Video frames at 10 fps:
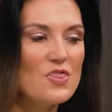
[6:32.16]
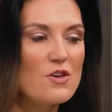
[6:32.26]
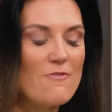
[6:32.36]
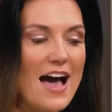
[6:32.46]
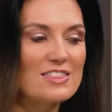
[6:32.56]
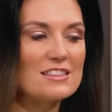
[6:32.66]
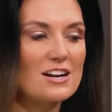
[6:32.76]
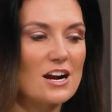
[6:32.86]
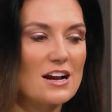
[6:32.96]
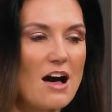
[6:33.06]
The fact that
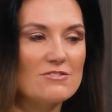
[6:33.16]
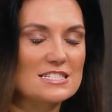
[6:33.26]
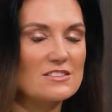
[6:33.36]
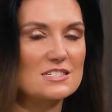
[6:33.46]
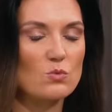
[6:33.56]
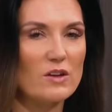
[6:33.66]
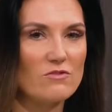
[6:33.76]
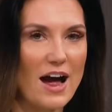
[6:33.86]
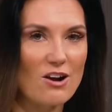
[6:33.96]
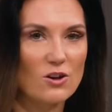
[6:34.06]
there, obviously this went
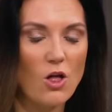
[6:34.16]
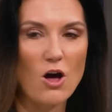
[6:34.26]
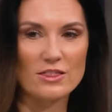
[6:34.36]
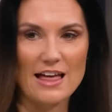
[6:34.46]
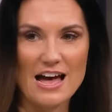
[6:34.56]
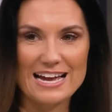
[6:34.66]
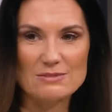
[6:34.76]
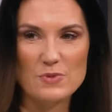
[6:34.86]
viral online,